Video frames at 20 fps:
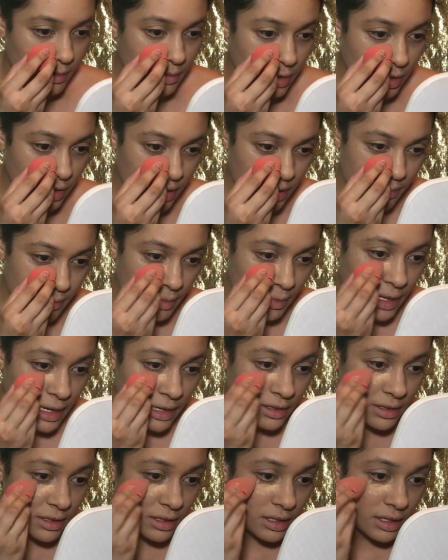a beauty
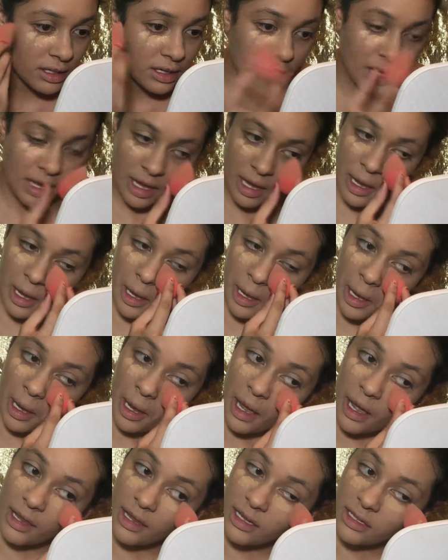blender.
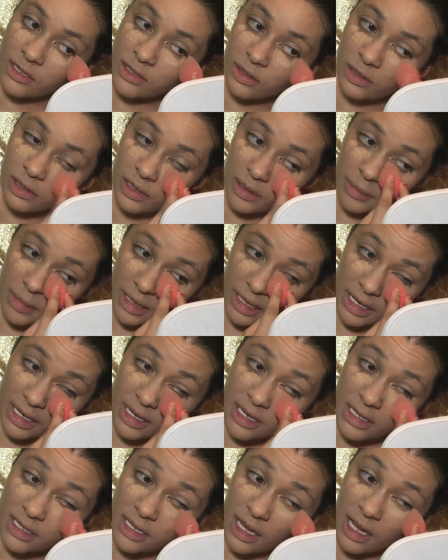And that's only
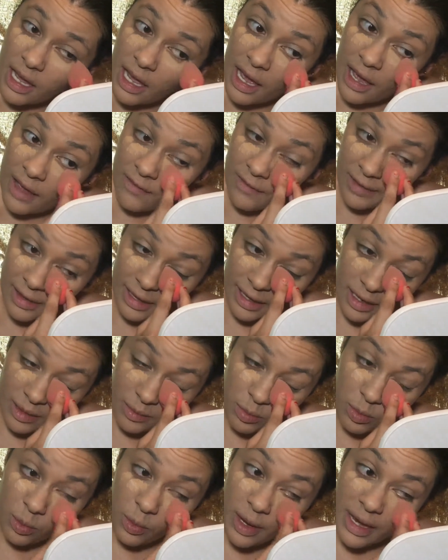because I feel like
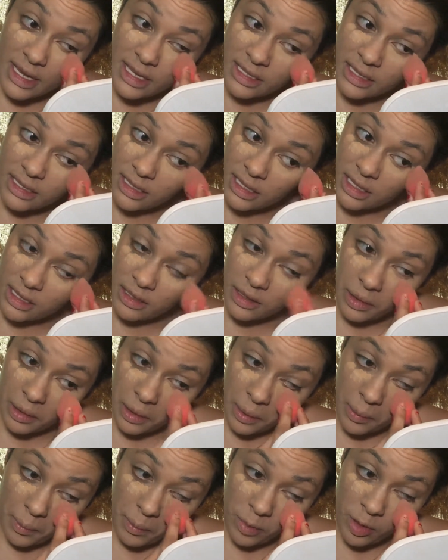I'm wasting
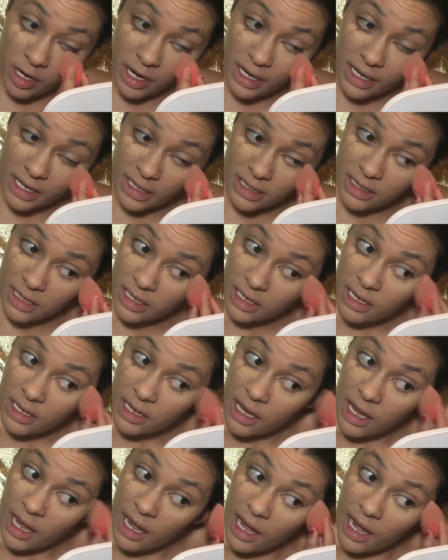product.
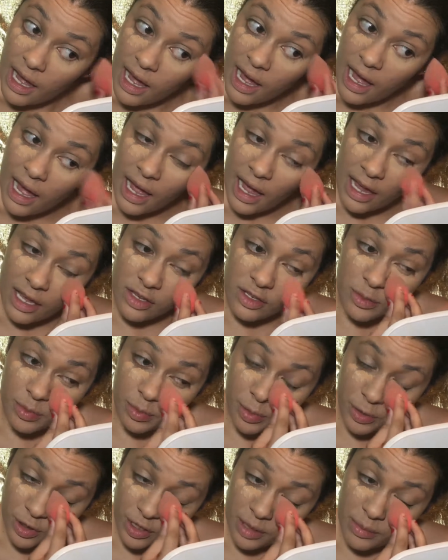I use
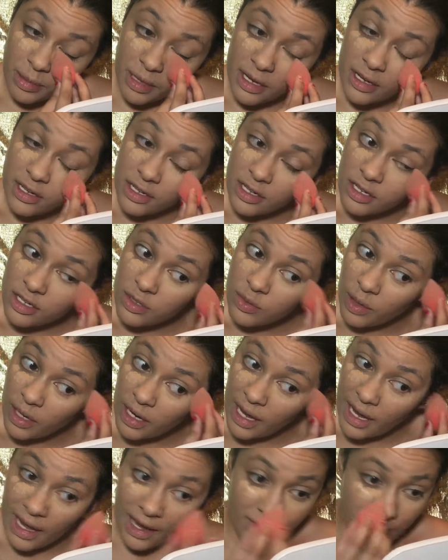beauty blenders
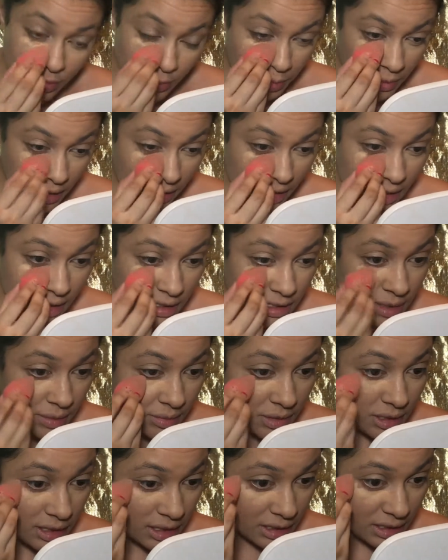when I have to blend out
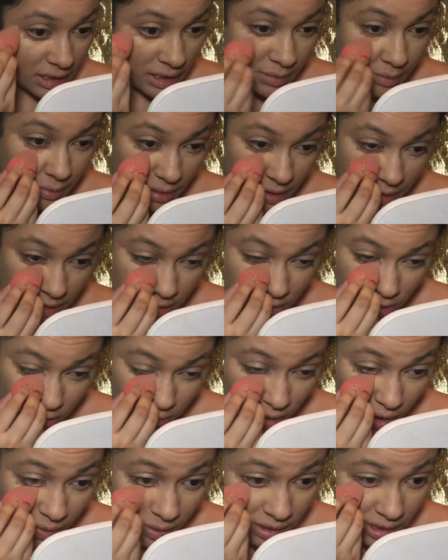something that didn't blend
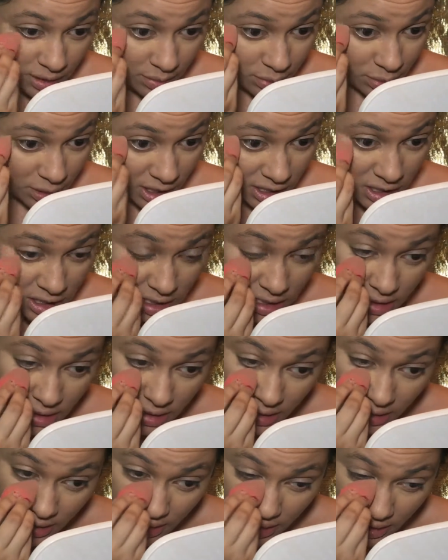too well with the
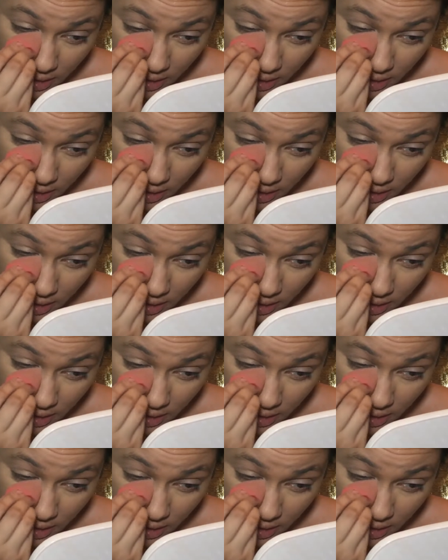brushes.